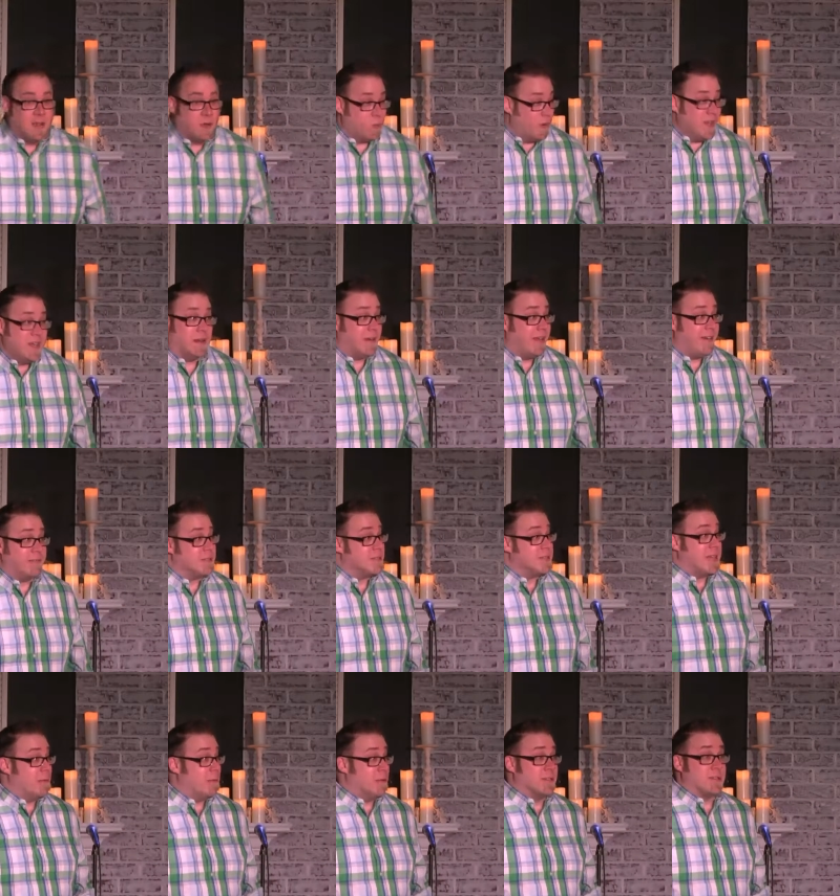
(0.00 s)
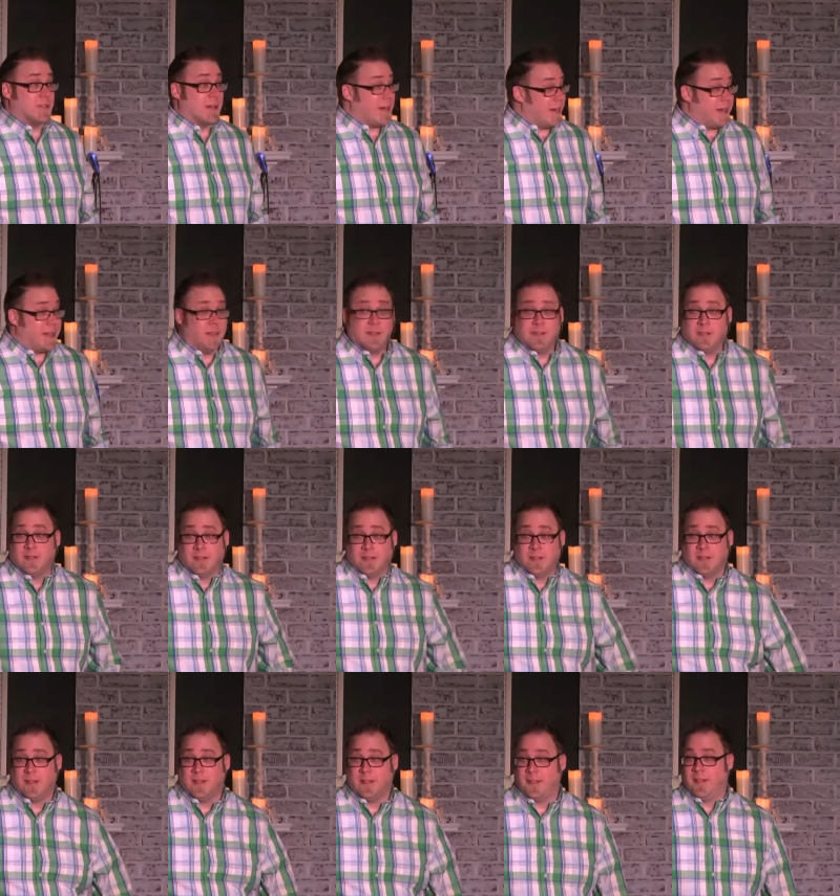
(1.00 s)
We don't ever say we're sorry.
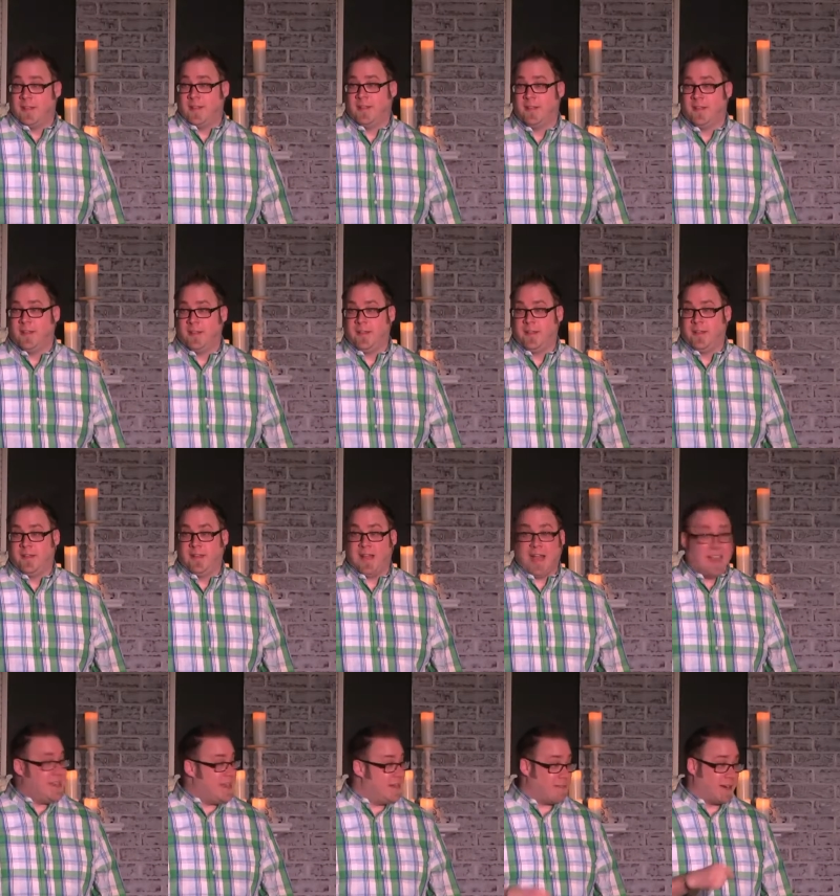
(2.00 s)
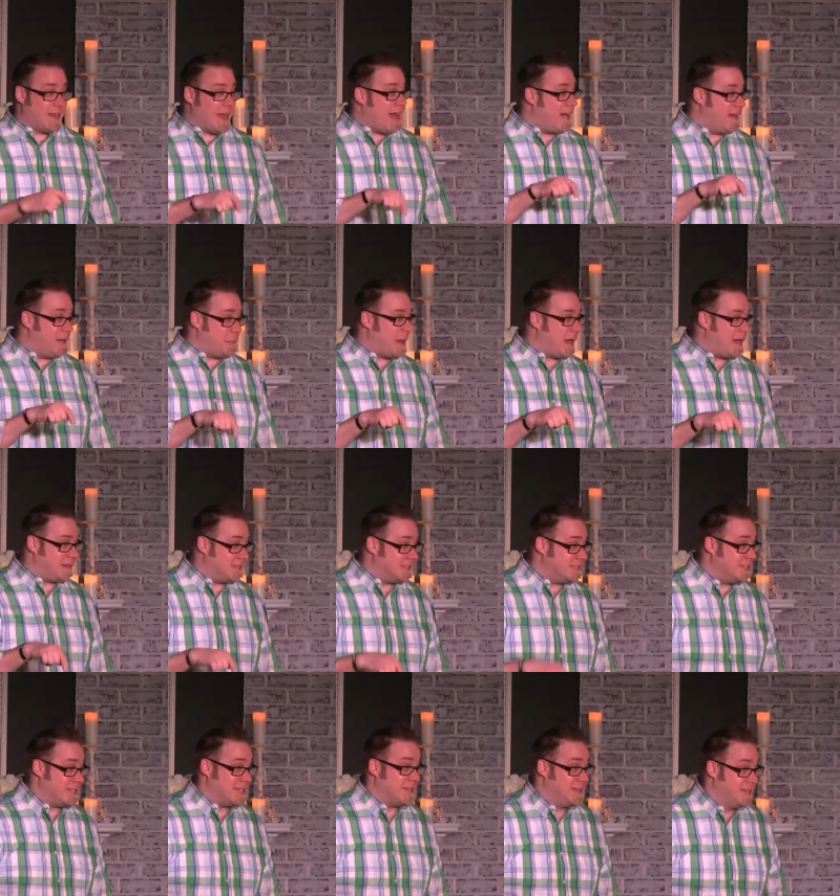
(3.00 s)
I never got an
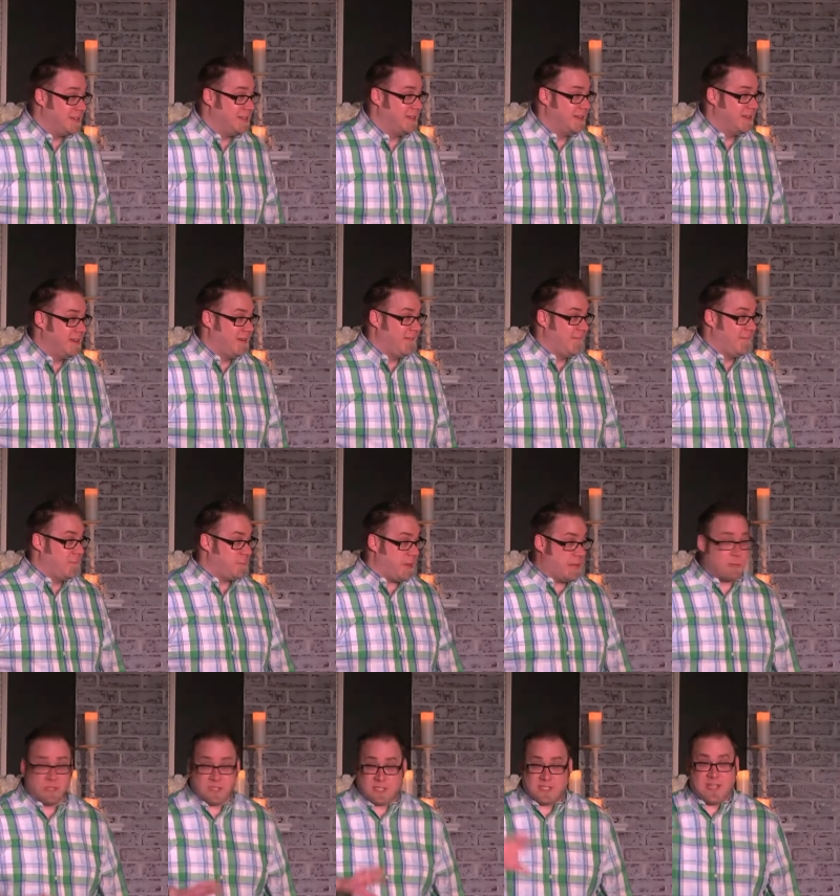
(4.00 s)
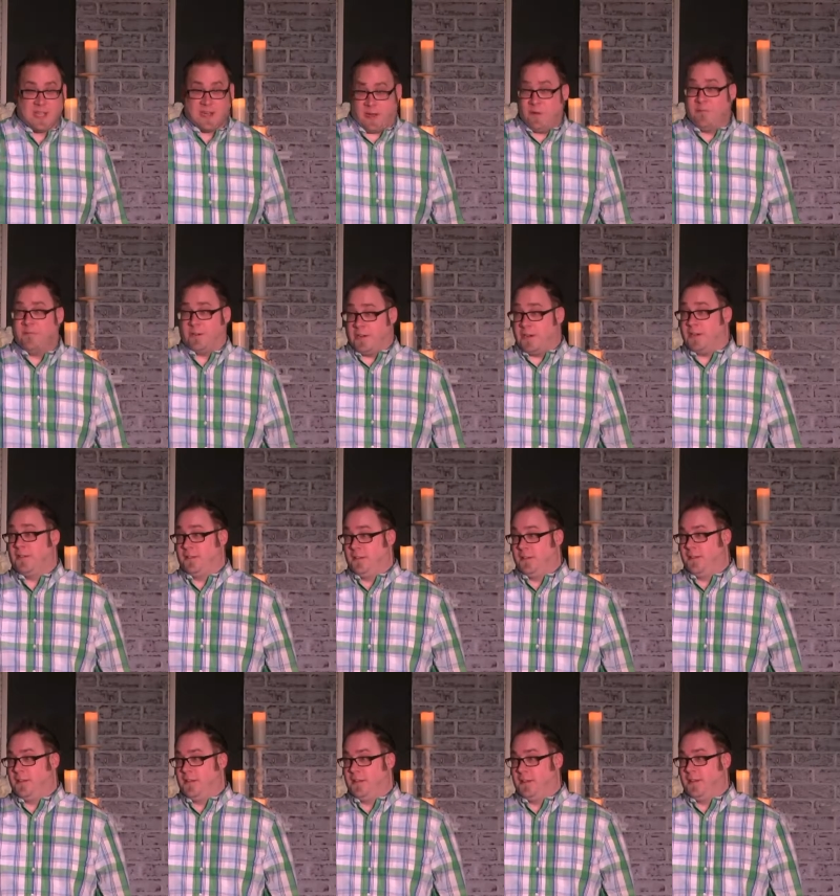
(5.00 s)
apology. People just get over it
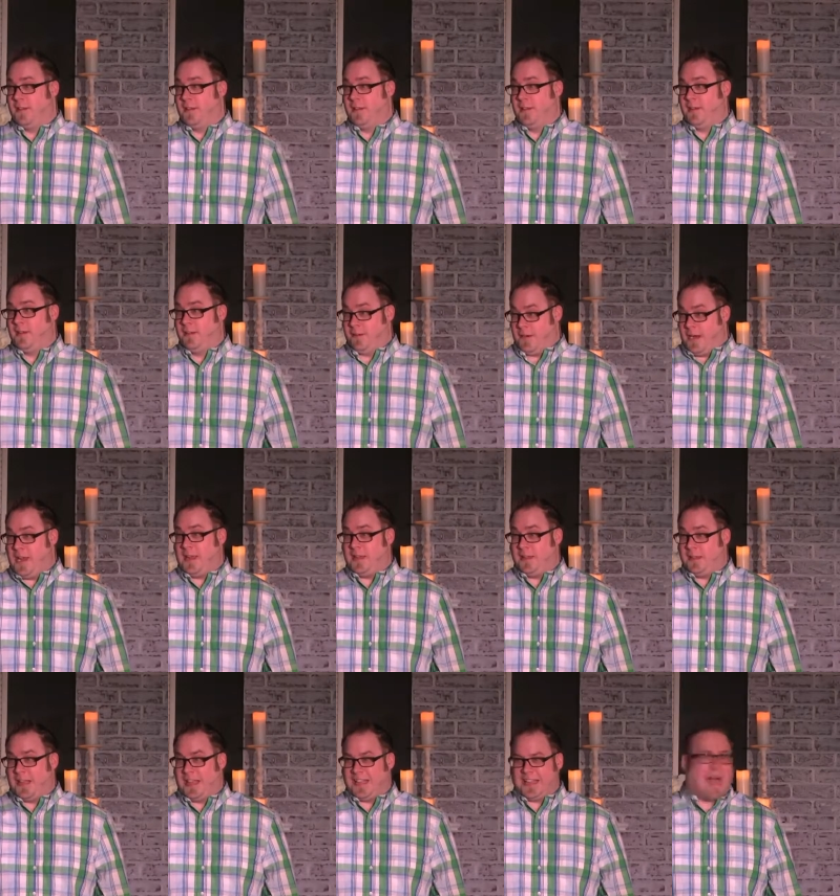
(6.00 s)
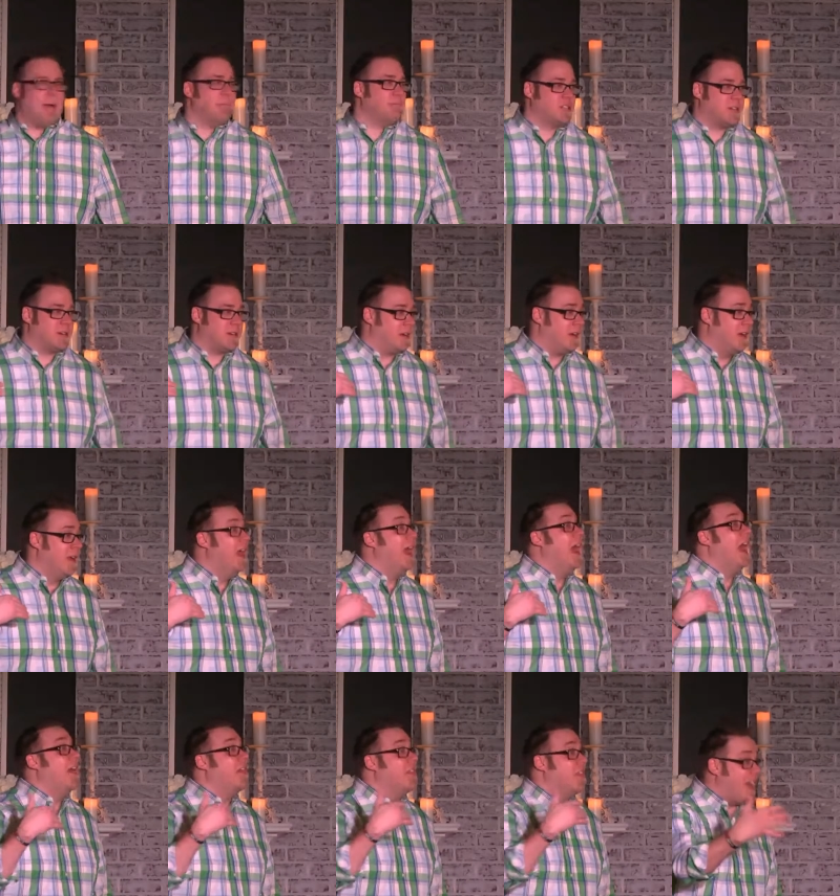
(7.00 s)
right? Like, I'm sure
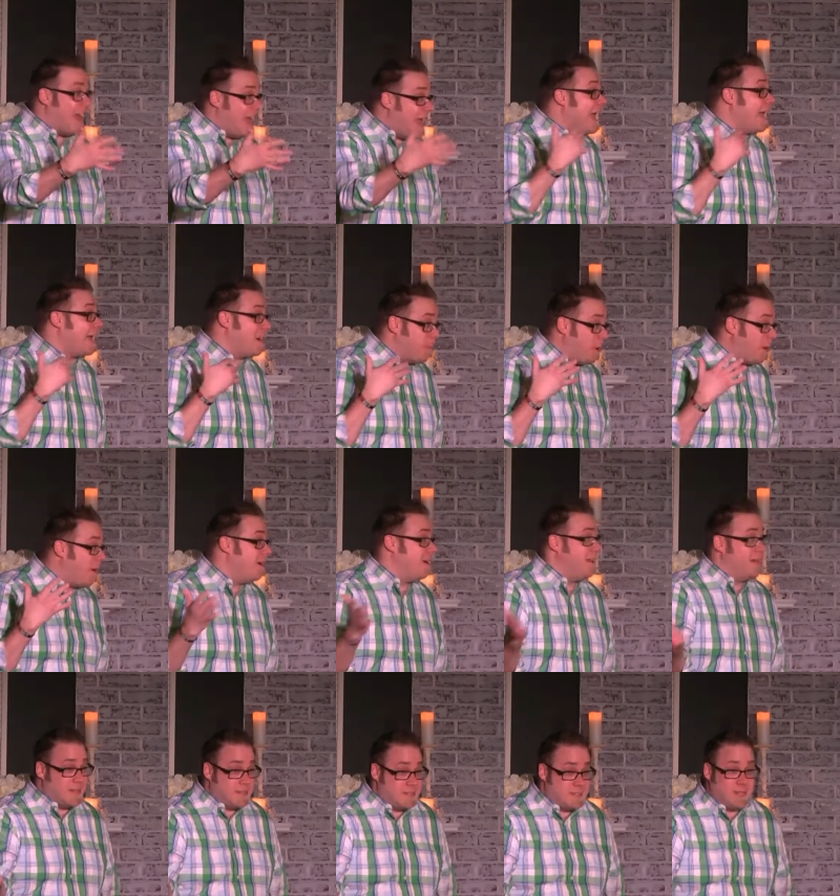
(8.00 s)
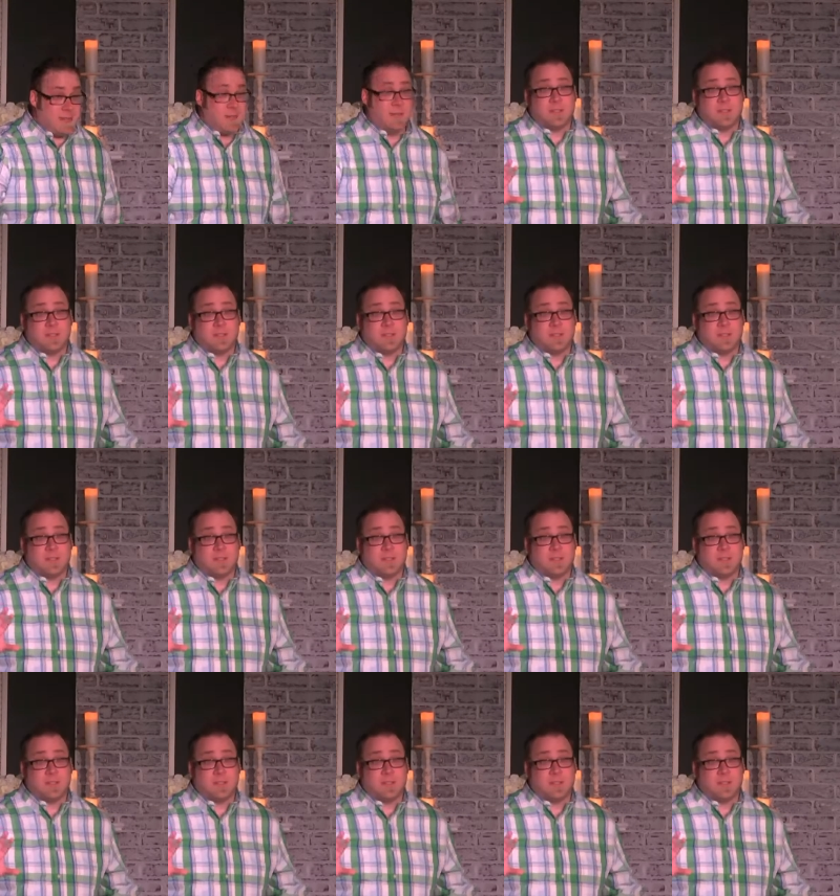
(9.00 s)
they had a part in it too,